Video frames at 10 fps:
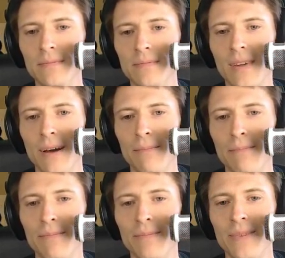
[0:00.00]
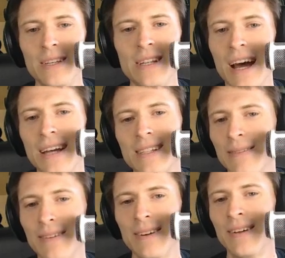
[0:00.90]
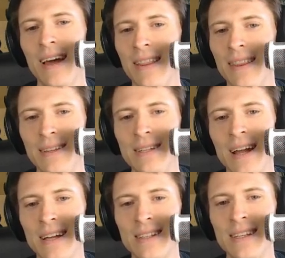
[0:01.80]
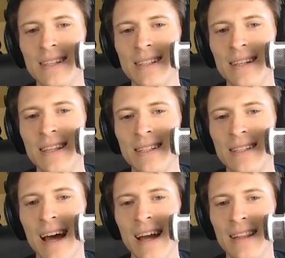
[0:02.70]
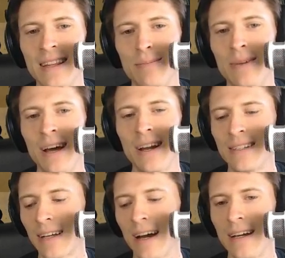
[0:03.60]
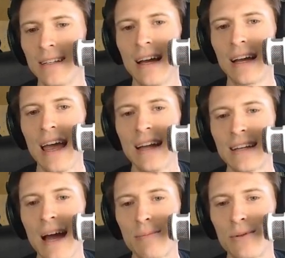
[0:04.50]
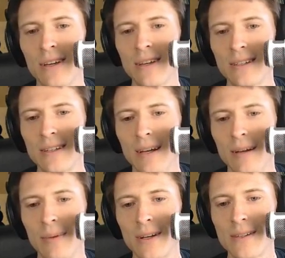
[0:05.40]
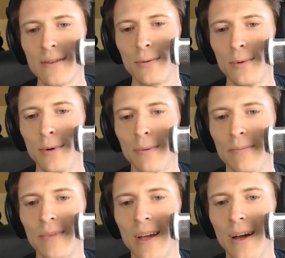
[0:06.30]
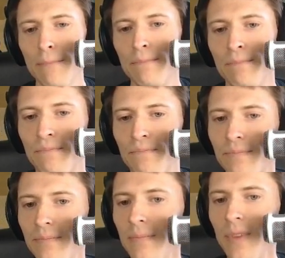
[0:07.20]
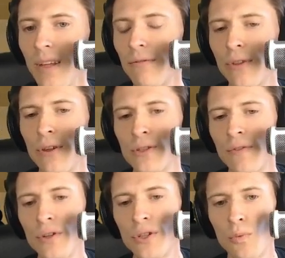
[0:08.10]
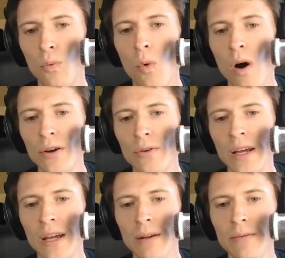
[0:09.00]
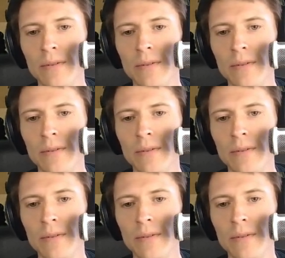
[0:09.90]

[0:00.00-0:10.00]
Okay. These knights, and these knights, this knight and this knight in disguise can't capture this because of the rule. Okay. For those of you just wandering in,